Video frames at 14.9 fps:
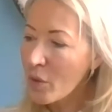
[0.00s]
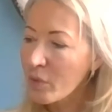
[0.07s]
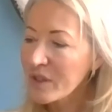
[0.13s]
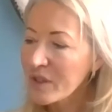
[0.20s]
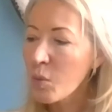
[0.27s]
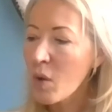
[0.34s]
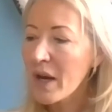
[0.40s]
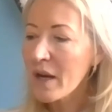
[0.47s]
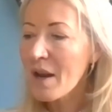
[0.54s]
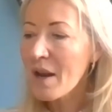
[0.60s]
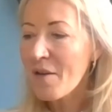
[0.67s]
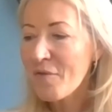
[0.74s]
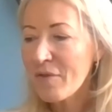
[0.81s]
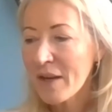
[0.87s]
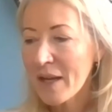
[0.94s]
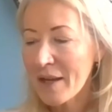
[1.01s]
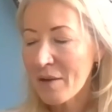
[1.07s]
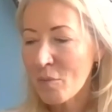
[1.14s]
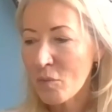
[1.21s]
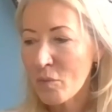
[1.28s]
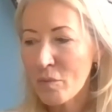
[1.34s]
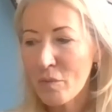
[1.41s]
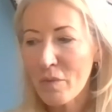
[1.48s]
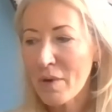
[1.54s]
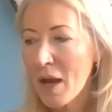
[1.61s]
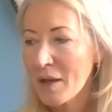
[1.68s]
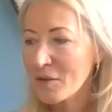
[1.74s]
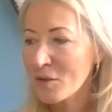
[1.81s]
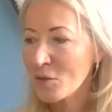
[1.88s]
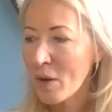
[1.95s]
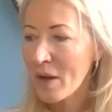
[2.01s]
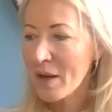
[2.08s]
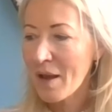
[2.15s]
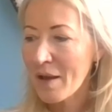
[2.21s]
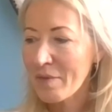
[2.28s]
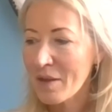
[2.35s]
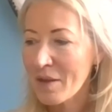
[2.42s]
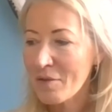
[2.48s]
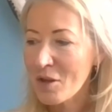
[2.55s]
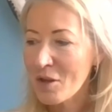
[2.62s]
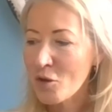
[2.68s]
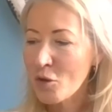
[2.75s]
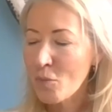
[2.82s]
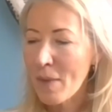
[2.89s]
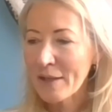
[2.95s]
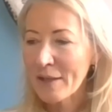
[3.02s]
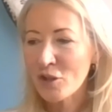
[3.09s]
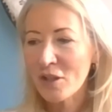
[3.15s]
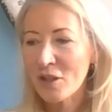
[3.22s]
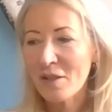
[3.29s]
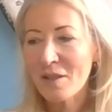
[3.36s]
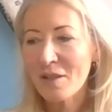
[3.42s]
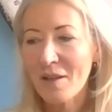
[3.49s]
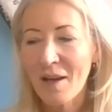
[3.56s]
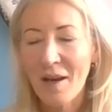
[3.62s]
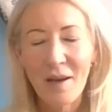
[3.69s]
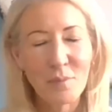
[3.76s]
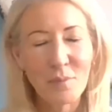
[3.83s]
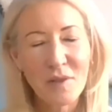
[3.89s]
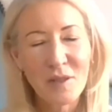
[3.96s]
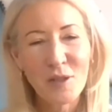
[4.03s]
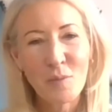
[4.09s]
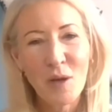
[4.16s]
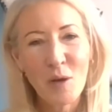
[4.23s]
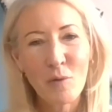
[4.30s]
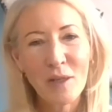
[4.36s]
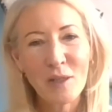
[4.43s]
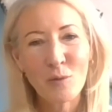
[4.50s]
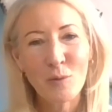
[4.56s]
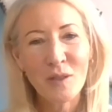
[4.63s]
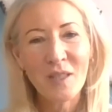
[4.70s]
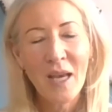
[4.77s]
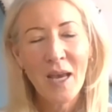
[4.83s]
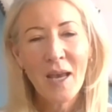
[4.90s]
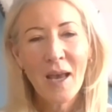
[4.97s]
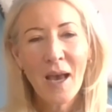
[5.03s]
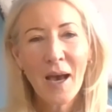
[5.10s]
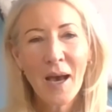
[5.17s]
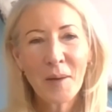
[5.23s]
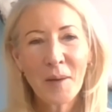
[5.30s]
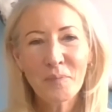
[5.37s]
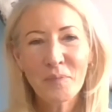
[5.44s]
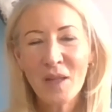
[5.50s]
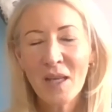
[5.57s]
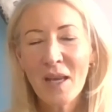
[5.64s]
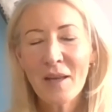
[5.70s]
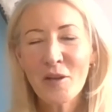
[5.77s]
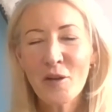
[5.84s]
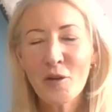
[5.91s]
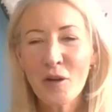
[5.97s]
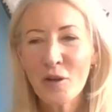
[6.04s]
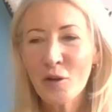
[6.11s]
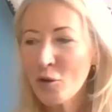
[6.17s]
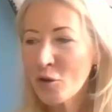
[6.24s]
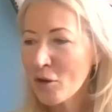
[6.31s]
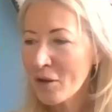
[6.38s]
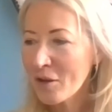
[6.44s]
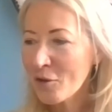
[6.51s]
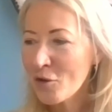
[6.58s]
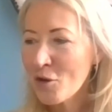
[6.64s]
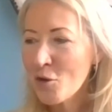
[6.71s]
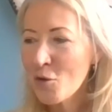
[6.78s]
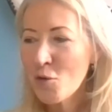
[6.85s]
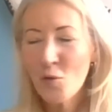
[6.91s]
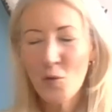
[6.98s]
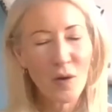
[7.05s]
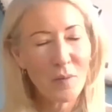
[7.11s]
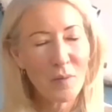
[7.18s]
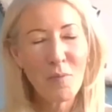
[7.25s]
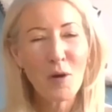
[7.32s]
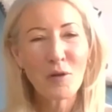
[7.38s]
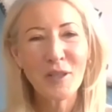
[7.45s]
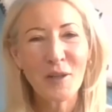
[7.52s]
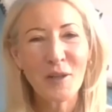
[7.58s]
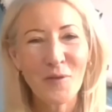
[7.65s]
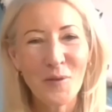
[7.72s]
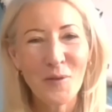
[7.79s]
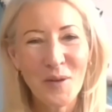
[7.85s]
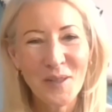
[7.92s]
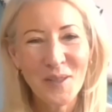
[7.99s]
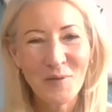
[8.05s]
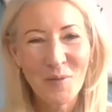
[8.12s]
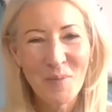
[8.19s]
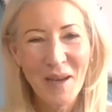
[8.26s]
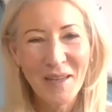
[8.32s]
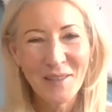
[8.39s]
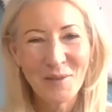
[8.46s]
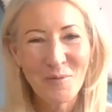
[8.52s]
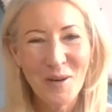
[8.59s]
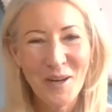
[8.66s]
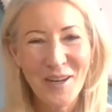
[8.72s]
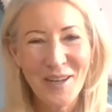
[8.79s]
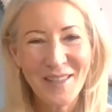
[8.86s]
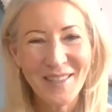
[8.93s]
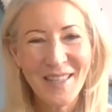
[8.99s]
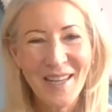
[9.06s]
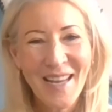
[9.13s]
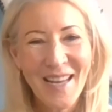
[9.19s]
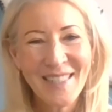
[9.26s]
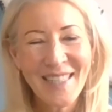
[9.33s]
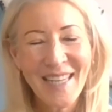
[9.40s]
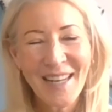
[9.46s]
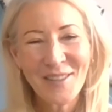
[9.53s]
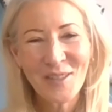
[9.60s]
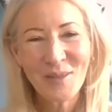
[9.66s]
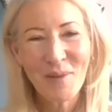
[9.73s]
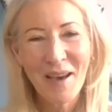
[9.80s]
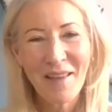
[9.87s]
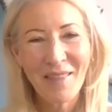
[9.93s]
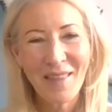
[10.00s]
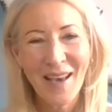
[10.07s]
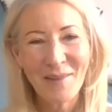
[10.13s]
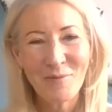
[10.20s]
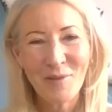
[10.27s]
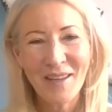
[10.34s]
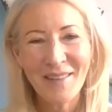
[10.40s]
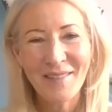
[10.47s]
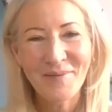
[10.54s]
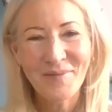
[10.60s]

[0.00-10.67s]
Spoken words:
was one lovely last one that you mentioned to me, which was your new motto, for want of a better word. Tell us about that one.